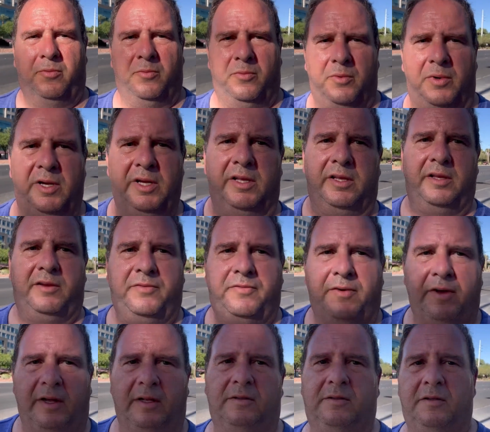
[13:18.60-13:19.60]
really
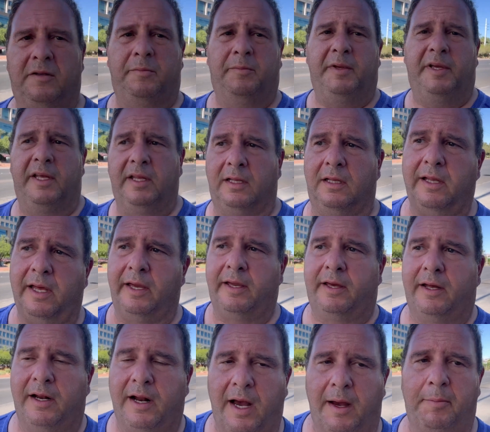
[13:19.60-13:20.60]
felt to me
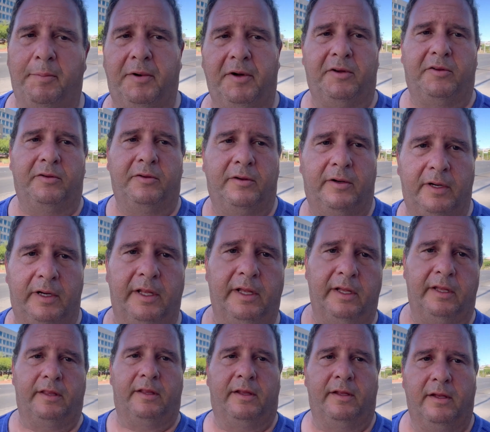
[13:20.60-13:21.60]
like an
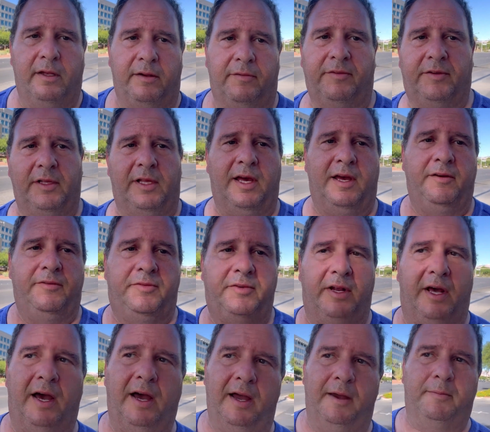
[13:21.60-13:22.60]
opportunity of a, of a
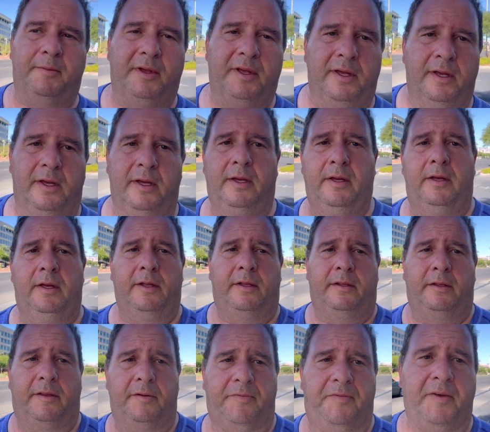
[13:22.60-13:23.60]
lifetime.
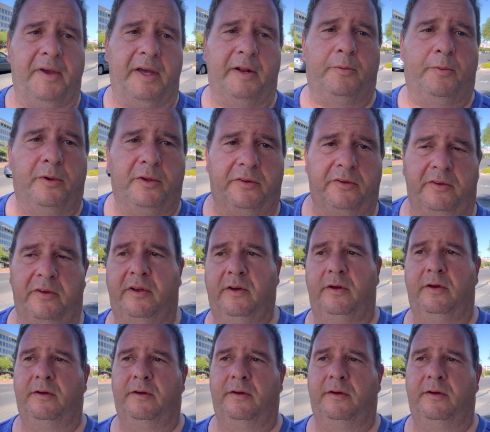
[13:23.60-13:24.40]
The Fed was